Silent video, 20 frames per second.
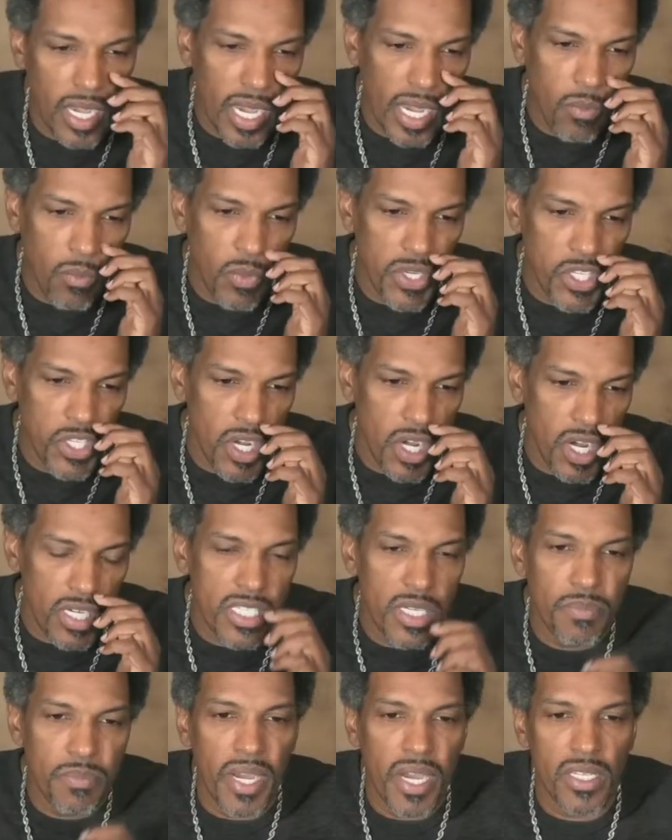We talked
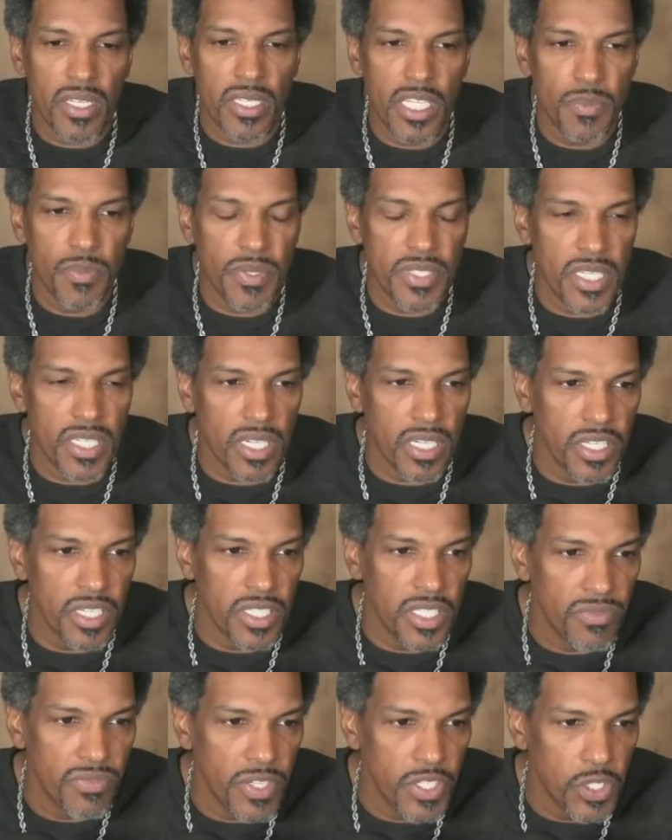about these particular
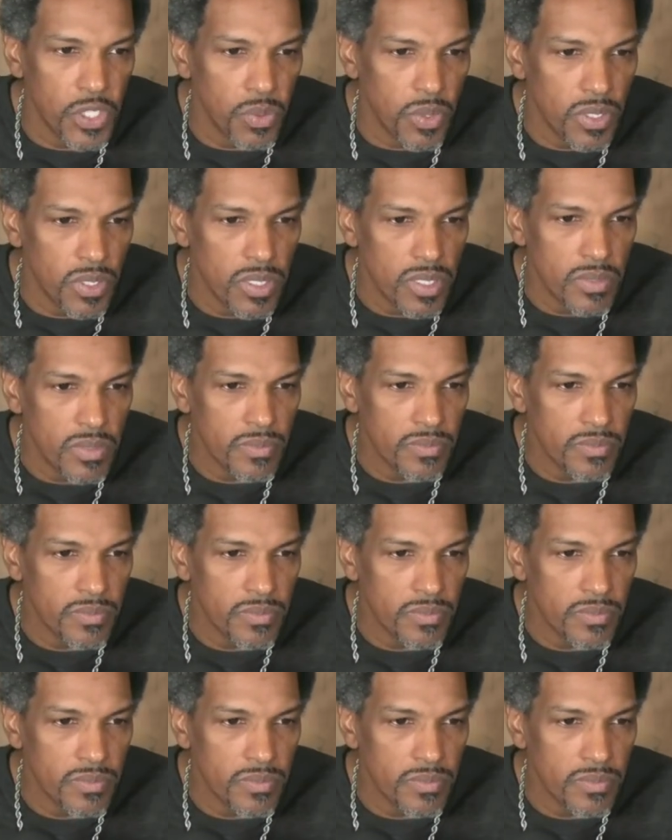individuals.